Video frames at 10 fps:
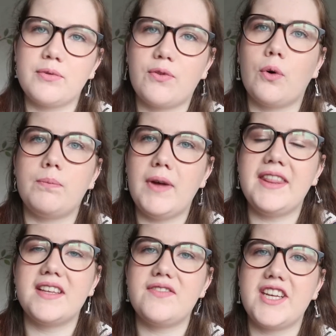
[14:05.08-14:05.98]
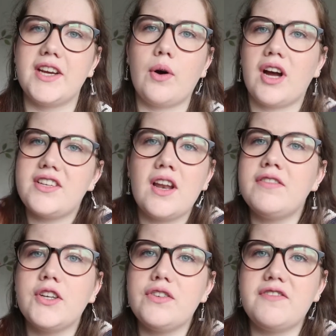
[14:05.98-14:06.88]
it before in this video, I
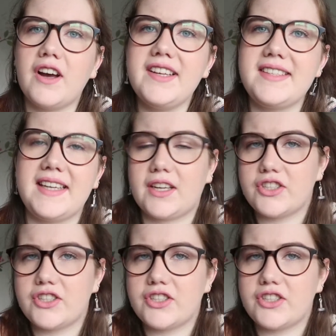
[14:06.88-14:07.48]
love a good fight scene.